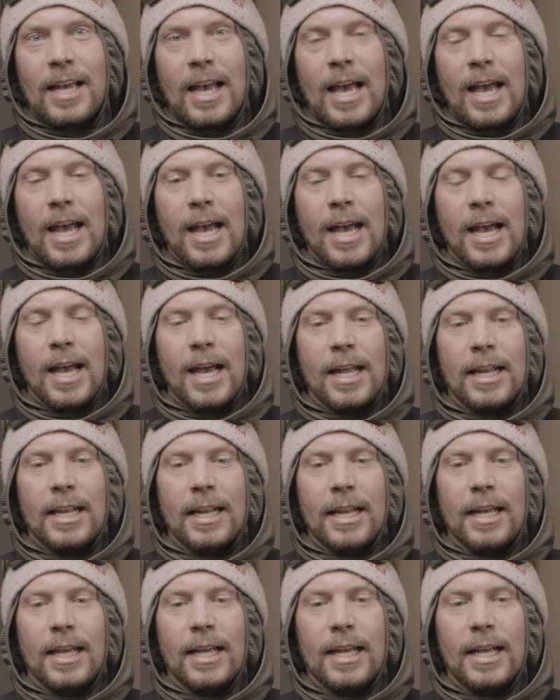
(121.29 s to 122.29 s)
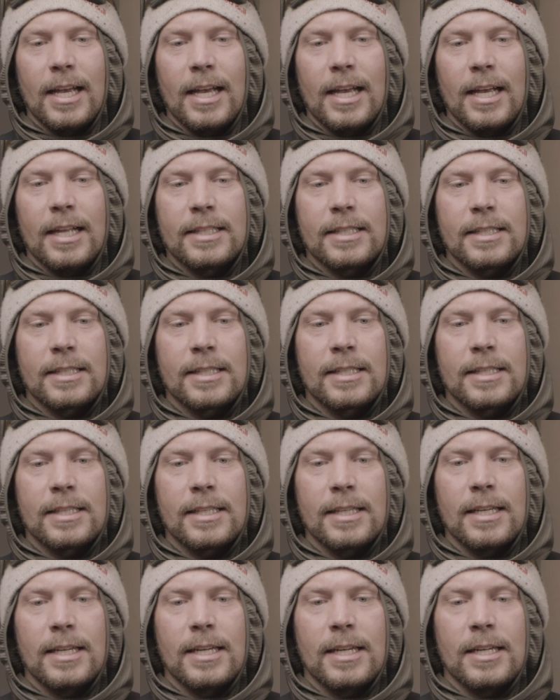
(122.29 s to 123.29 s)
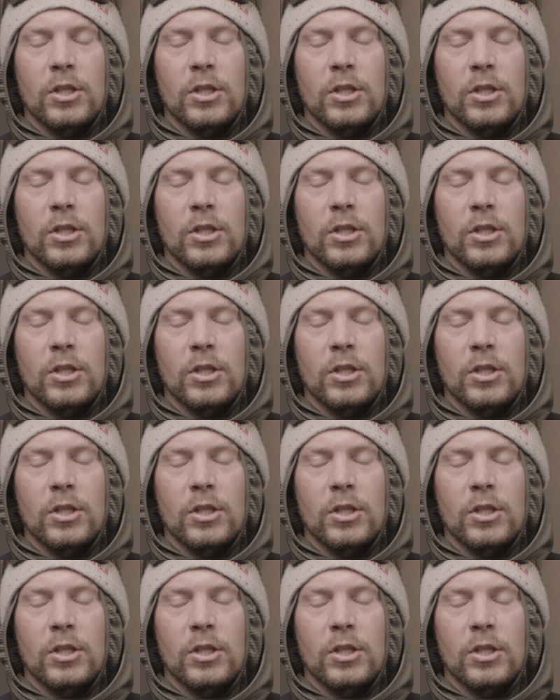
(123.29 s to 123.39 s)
And it's a